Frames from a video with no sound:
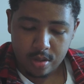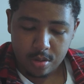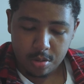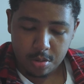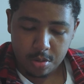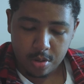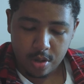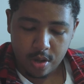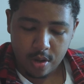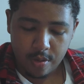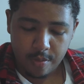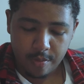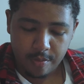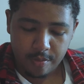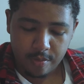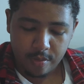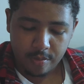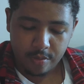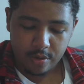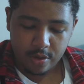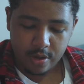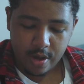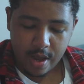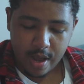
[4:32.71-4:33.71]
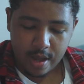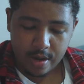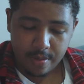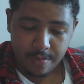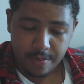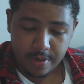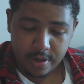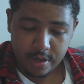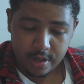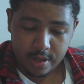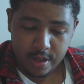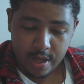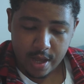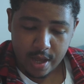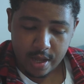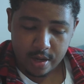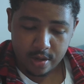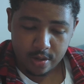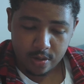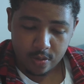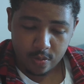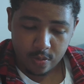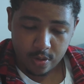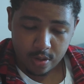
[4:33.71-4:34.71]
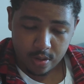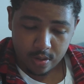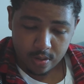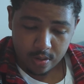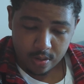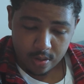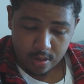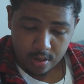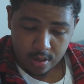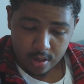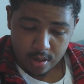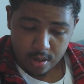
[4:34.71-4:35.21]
So I'm just gonna add a bit of that as well.